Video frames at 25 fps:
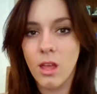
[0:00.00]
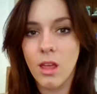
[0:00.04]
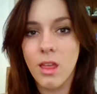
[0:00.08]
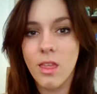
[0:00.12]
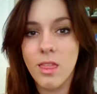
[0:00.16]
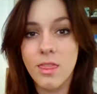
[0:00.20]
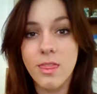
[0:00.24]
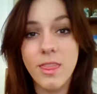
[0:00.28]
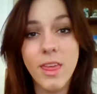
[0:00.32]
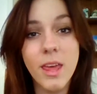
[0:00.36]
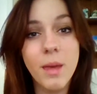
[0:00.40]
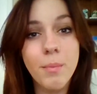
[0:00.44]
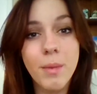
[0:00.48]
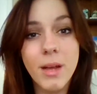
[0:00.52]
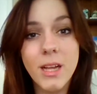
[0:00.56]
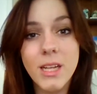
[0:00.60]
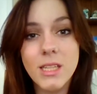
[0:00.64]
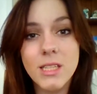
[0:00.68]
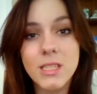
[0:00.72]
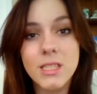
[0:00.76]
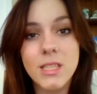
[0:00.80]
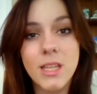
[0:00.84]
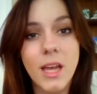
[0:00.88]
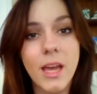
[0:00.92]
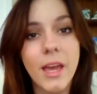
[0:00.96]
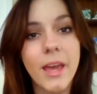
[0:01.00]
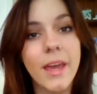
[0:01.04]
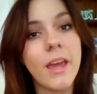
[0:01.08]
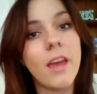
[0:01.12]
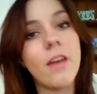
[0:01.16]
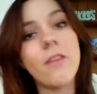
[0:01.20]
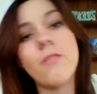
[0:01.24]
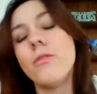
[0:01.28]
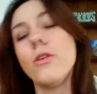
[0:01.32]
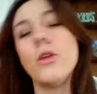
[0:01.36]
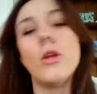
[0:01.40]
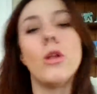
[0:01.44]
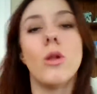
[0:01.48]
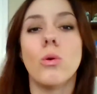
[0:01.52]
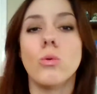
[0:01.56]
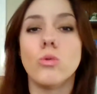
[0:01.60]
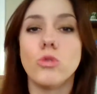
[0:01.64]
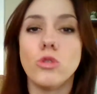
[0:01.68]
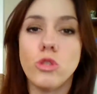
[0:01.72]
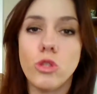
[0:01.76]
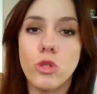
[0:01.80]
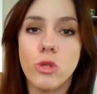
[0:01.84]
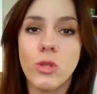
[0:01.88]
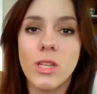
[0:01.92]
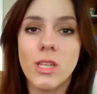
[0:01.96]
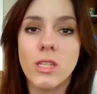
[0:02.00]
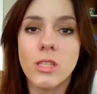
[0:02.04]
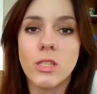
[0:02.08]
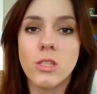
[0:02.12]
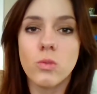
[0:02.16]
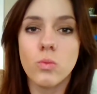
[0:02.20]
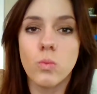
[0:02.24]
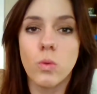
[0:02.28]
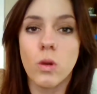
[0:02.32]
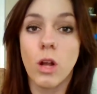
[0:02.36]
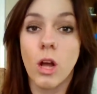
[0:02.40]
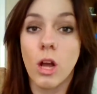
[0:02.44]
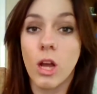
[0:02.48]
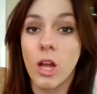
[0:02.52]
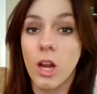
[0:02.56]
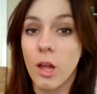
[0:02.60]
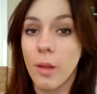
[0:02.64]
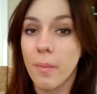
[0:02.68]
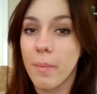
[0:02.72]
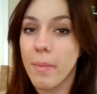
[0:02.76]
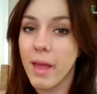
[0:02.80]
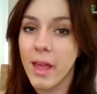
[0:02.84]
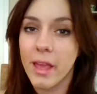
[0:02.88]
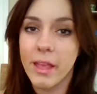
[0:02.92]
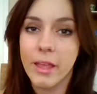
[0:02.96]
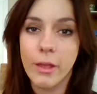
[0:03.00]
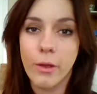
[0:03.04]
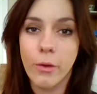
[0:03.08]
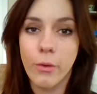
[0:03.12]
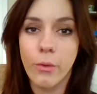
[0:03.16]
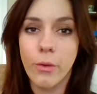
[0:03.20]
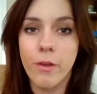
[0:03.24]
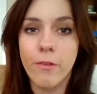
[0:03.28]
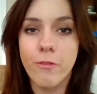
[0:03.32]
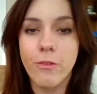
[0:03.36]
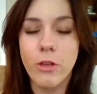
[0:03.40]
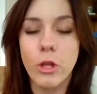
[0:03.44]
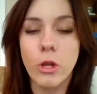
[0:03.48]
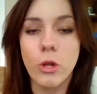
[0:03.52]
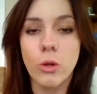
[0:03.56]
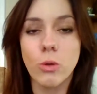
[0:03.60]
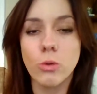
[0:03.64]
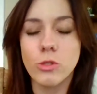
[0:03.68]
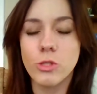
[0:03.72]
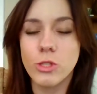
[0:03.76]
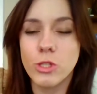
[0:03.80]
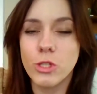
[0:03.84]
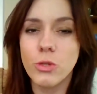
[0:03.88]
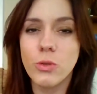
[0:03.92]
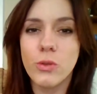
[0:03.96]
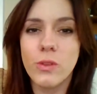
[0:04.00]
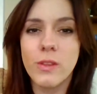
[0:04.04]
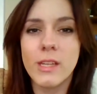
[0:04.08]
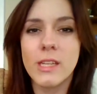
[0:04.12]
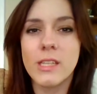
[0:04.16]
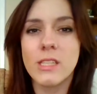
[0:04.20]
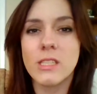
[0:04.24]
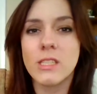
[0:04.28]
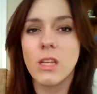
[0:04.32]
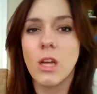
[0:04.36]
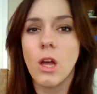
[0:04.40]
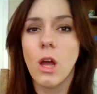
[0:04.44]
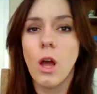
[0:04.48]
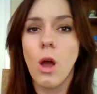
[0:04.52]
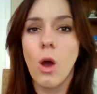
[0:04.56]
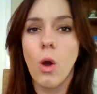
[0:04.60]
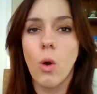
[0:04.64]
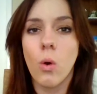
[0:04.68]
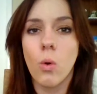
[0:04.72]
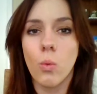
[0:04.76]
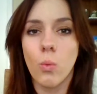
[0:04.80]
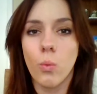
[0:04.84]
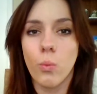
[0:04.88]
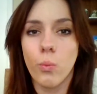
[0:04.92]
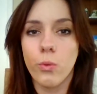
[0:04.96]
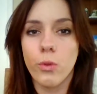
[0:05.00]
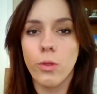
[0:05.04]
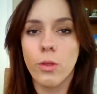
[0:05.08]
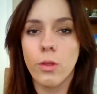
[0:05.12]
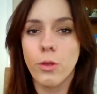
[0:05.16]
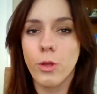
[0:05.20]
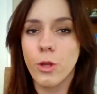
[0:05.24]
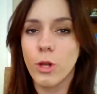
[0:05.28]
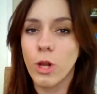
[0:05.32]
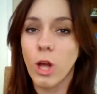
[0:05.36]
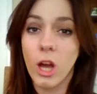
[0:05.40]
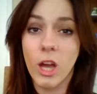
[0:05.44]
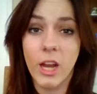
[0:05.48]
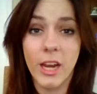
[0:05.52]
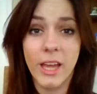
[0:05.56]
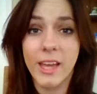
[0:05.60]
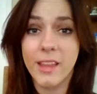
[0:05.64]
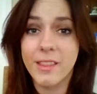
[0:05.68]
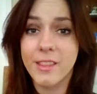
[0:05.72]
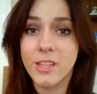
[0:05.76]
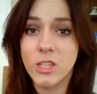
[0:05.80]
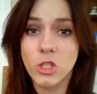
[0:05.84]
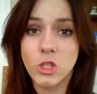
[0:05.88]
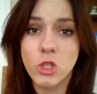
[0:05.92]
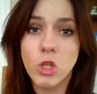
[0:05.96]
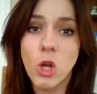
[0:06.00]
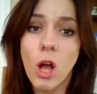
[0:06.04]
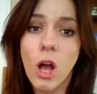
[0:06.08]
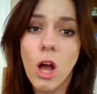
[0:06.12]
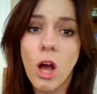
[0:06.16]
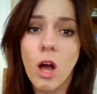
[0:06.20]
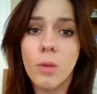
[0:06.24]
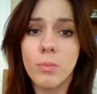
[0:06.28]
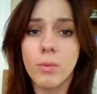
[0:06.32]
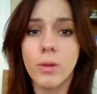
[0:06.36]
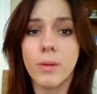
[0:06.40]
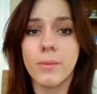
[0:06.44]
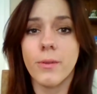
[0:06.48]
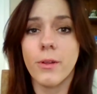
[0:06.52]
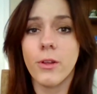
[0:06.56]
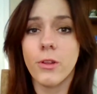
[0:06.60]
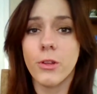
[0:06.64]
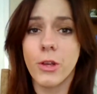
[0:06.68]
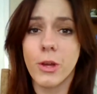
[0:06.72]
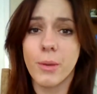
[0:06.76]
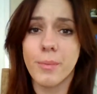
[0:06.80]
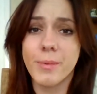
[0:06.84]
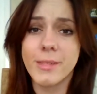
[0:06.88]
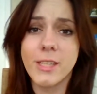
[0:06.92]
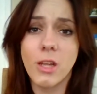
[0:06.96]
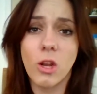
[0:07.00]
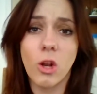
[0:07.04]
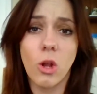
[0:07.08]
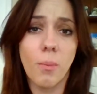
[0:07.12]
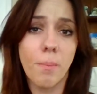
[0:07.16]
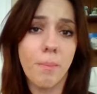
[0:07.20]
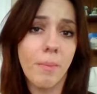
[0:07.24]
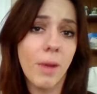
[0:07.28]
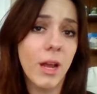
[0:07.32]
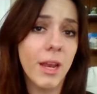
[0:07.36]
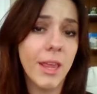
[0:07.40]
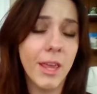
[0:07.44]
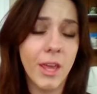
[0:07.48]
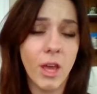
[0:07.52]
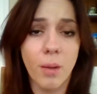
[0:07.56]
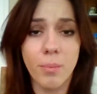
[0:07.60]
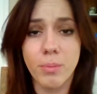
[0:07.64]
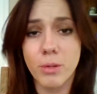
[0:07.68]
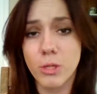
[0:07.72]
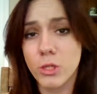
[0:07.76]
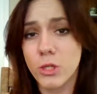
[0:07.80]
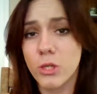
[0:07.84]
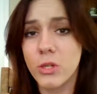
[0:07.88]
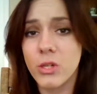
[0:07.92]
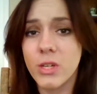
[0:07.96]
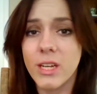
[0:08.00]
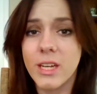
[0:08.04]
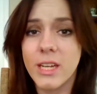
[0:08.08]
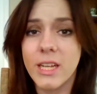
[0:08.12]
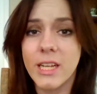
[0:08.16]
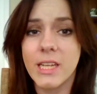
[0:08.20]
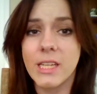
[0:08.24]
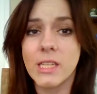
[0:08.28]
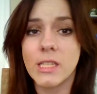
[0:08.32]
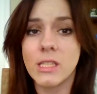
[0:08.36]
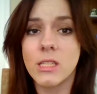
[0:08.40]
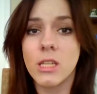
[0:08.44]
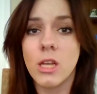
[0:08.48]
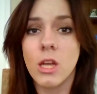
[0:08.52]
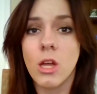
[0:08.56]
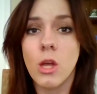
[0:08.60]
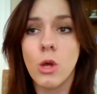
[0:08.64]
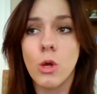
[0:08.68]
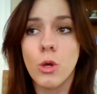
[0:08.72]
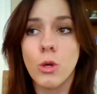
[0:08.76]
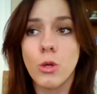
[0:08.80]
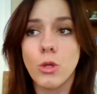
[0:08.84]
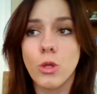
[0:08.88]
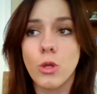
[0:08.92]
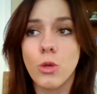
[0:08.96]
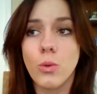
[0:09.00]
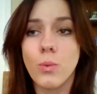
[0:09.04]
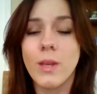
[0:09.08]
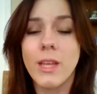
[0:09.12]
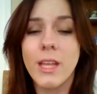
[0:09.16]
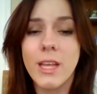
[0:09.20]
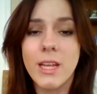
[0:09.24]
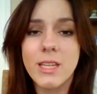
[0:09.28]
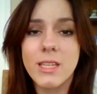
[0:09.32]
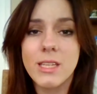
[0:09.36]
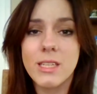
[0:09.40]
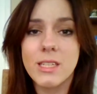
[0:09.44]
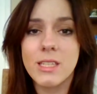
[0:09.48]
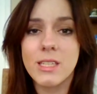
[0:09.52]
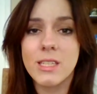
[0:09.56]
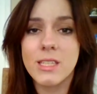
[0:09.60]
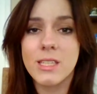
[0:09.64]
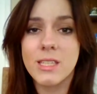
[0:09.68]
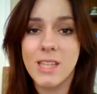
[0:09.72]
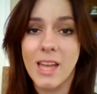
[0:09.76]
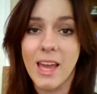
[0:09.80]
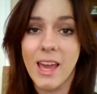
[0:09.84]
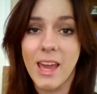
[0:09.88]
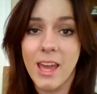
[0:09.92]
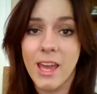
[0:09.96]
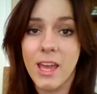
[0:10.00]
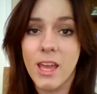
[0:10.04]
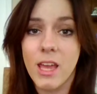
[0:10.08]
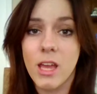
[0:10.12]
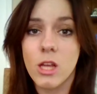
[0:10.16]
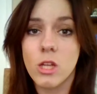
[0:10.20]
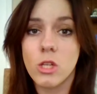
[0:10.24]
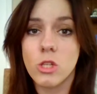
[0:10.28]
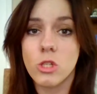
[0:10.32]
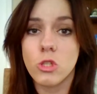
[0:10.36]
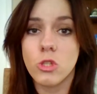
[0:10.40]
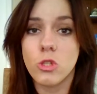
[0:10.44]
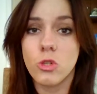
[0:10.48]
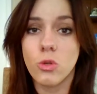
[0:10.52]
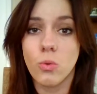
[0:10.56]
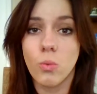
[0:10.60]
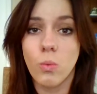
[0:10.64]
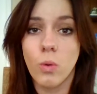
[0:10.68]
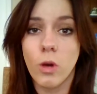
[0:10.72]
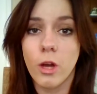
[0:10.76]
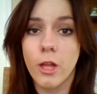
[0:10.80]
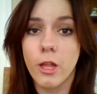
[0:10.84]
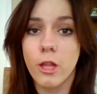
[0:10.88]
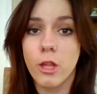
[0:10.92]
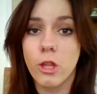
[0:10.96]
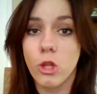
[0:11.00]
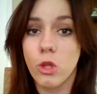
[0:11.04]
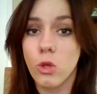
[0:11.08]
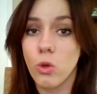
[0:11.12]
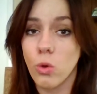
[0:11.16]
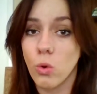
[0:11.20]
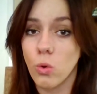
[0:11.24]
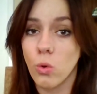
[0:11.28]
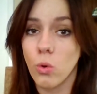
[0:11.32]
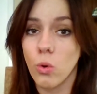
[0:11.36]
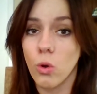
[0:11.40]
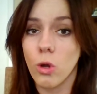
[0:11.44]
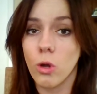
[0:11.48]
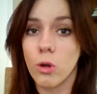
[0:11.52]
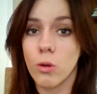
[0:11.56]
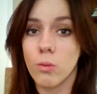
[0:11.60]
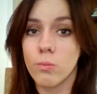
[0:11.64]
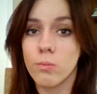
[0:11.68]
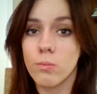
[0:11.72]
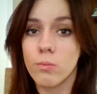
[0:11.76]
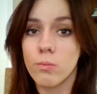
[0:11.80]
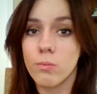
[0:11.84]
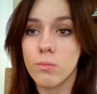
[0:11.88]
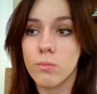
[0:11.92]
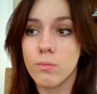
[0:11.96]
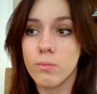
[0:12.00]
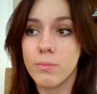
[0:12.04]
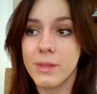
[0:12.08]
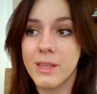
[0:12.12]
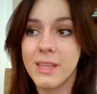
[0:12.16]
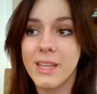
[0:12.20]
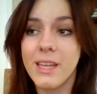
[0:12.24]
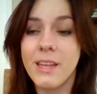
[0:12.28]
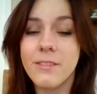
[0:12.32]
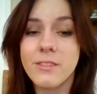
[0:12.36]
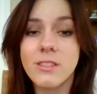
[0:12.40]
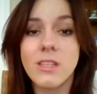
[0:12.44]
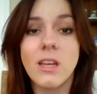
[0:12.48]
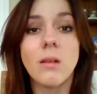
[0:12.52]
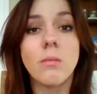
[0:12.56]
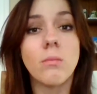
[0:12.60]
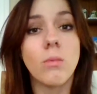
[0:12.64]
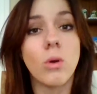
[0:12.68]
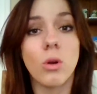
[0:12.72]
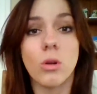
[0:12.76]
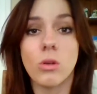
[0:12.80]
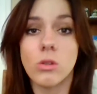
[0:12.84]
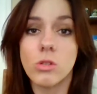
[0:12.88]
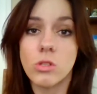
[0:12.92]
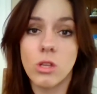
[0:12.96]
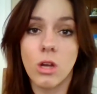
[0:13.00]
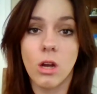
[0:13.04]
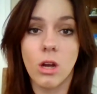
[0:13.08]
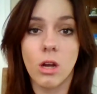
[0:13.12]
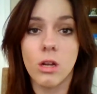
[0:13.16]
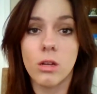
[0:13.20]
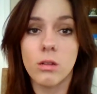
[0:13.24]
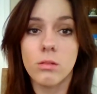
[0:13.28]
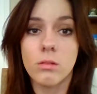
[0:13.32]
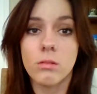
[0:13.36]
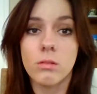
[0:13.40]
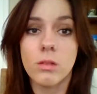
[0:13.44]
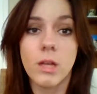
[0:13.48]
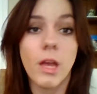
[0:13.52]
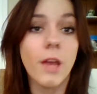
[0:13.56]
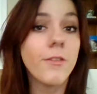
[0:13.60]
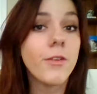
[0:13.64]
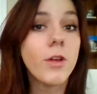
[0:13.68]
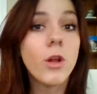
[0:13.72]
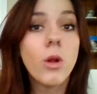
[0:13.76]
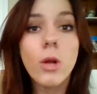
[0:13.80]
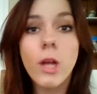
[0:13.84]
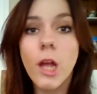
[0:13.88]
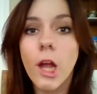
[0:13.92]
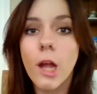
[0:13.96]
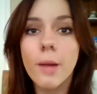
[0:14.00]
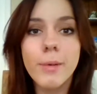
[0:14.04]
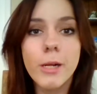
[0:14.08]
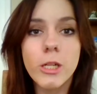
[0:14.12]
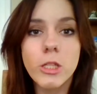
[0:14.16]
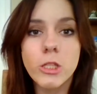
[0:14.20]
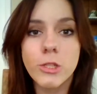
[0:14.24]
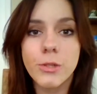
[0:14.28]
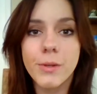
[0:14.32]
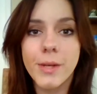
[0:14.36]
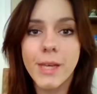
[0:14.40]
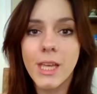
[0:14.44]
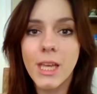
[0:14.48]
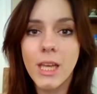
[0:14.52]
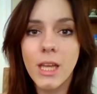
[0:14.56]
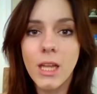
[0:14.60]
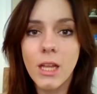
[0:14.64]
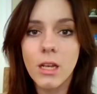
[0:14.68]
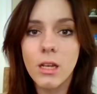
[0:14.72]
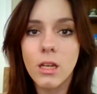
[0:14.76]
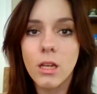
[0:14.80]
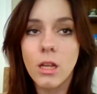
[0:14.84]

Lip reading: They might say, if you don't do this, we're not going to pay you. If you don't do this, you're not going to get the job, blah, blah, you're going to miss out on money, opportunities. You need to stay to what your beliefs and morals are. If you don't care about doing it,